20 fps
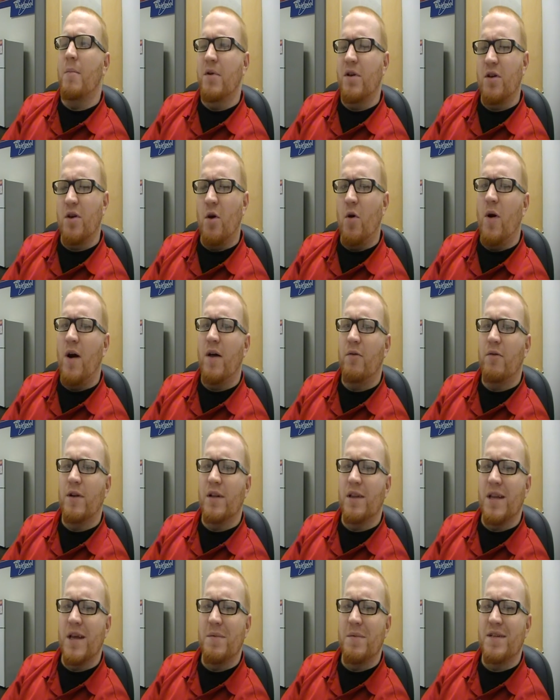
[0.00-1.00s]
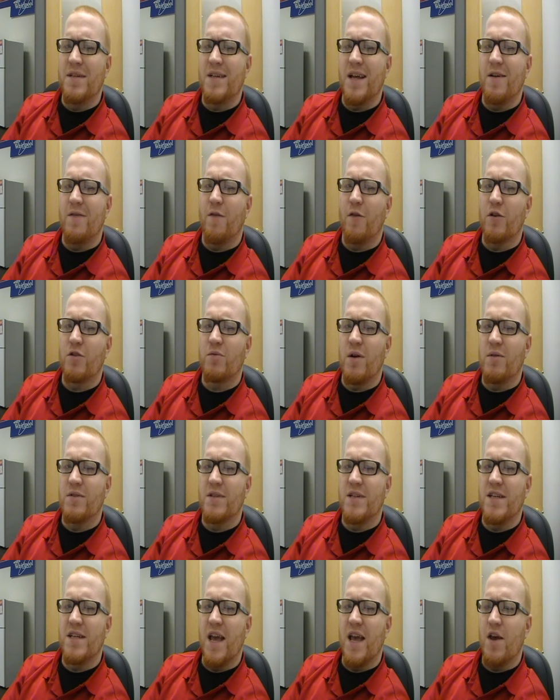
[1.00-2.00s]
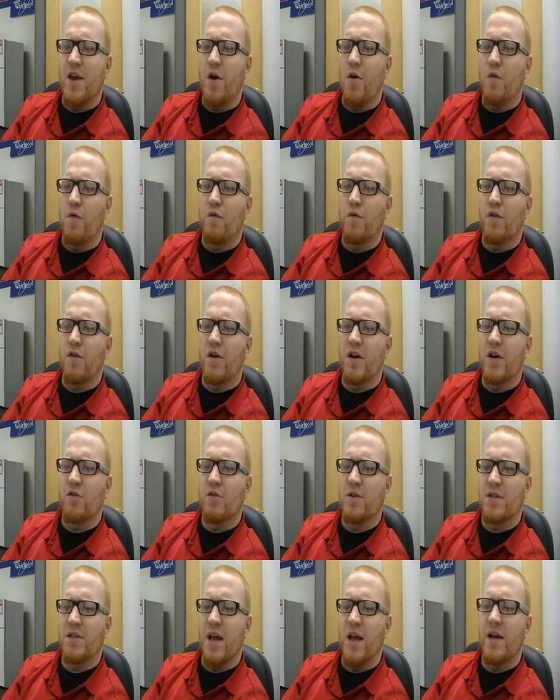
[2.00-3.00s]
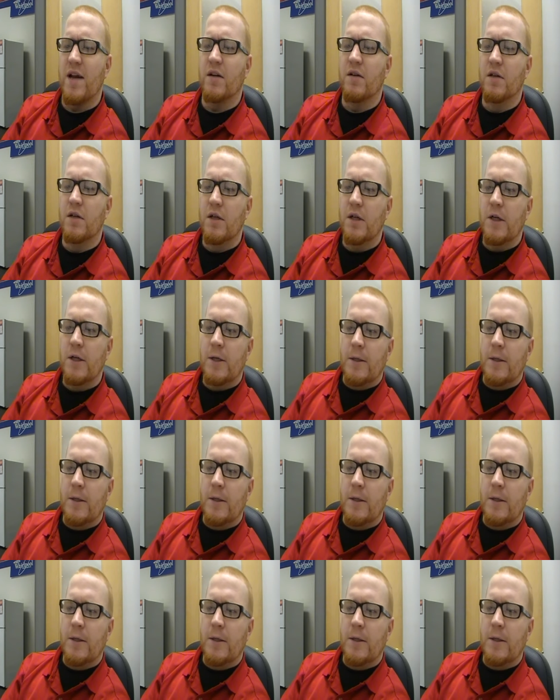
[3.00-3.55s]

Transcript: I'm gonna go out on a limb and say first round TKO for uh, Chris Lytle.